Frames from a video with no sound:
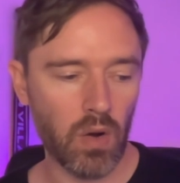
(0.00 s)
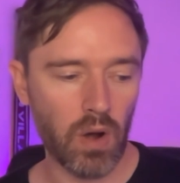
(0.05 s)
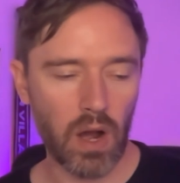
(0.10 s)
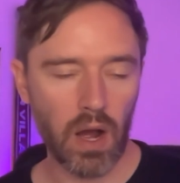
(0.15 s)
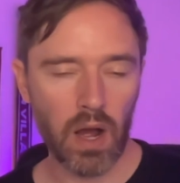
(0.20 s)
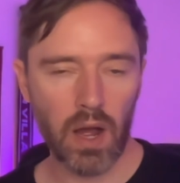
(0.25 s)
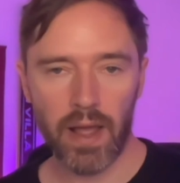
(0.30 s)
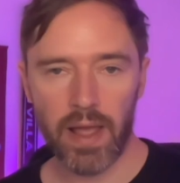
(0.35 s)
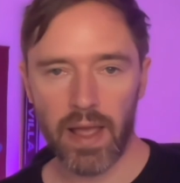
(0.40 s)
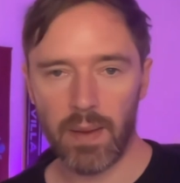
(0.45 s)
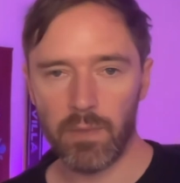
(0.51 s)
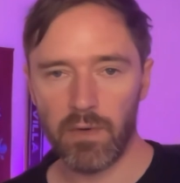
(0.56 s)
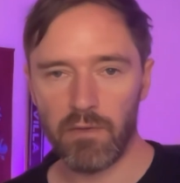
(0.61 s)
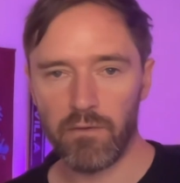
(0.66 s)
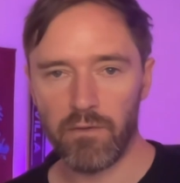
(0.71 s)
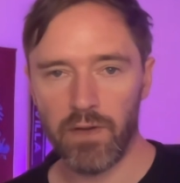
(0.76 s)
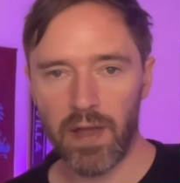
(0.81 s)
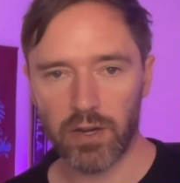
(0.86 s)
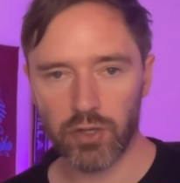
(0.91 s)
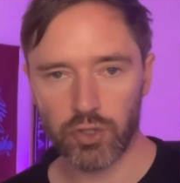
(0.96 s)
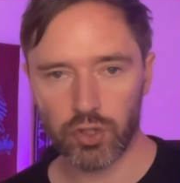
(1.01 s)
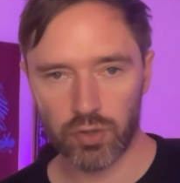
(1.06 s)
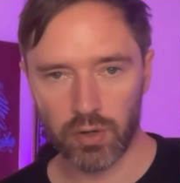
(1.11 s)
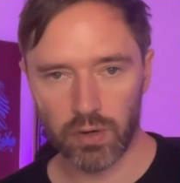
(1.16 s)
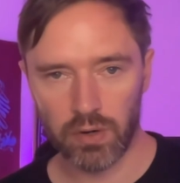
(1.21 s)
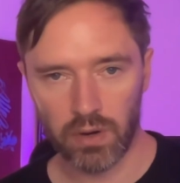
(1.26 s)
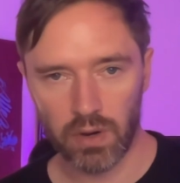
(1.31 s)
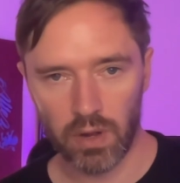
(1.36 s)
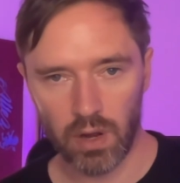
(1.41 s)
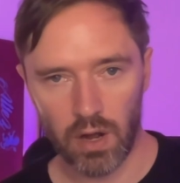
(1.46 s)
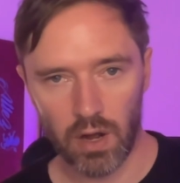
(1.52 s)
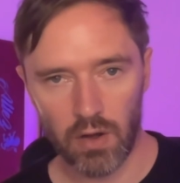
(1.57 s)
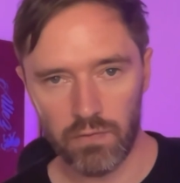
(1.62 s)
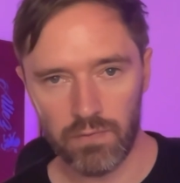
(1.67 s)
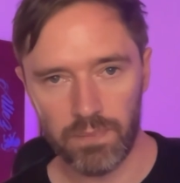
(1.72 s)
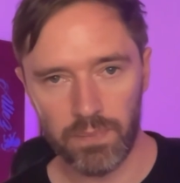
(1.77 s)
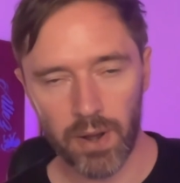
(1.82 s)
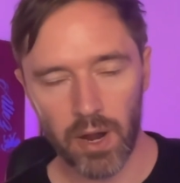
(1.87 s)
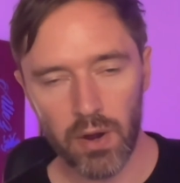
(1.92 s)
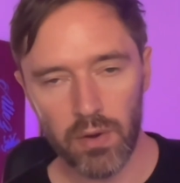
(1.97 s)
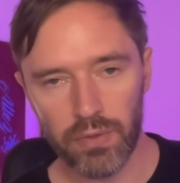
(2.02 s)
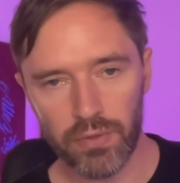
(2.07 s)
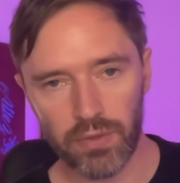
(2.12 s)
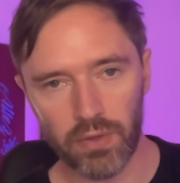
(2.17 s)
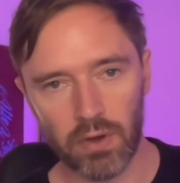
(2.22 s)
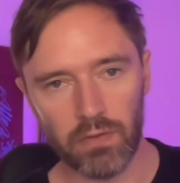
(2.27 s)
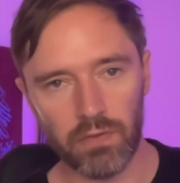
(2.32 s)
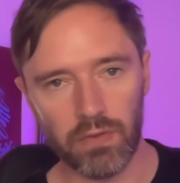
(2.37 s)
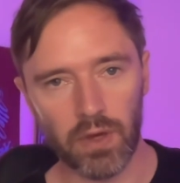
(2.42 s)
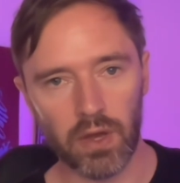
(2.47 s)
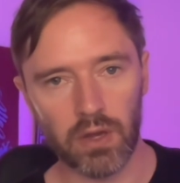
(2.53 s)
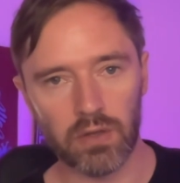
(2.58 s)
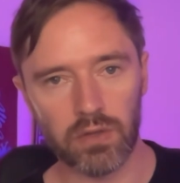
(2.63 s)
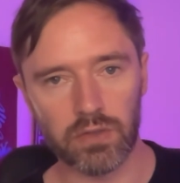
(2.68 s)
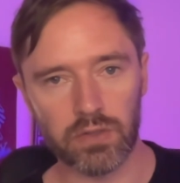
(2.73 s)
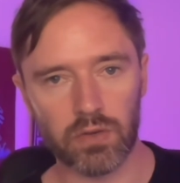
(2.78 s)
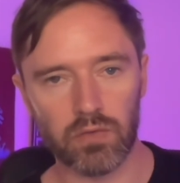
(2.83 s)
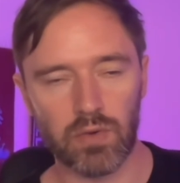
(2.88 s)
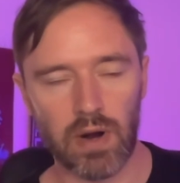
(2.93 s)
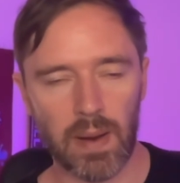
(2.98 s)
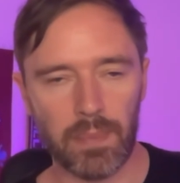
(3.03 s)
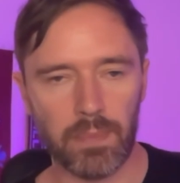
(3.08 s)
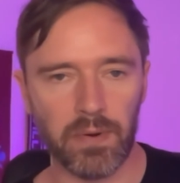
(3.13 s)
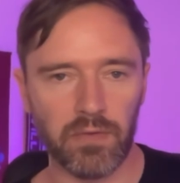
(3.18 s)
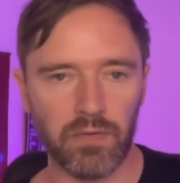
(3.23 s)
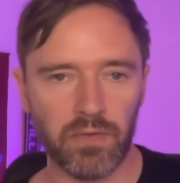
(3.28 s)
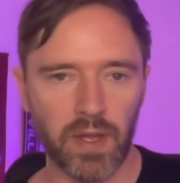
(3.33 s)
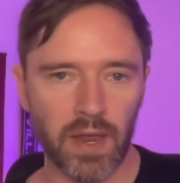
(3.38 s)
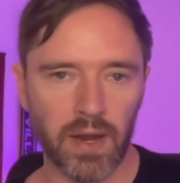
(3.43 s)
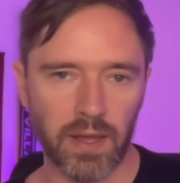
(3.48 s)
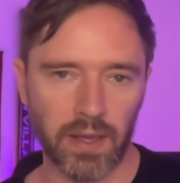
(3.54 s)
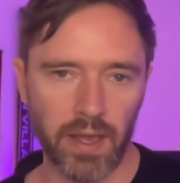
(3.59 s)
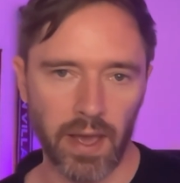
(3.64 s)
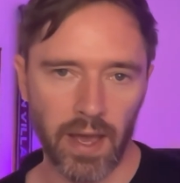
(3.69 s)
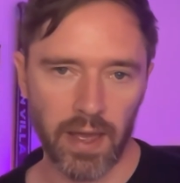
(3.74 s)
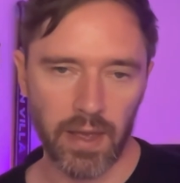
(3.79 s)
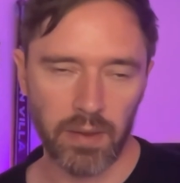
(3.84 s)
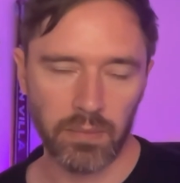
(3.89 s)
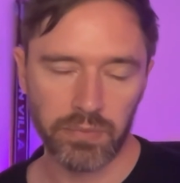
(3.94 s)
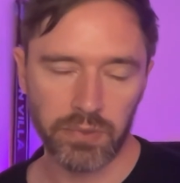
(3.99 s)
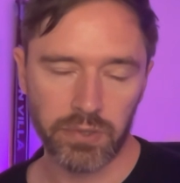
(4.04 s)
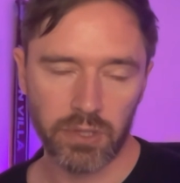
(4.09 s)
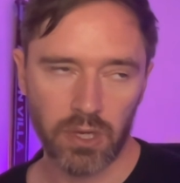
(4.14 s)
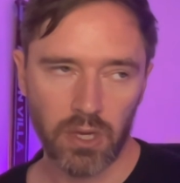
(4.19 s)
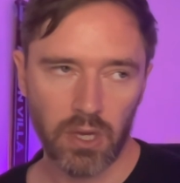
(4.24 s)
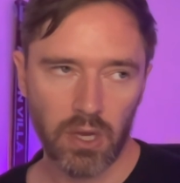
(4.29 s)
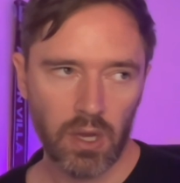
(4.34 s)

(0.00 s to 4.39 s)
I am a veteran of both of those Rapid Vienna games.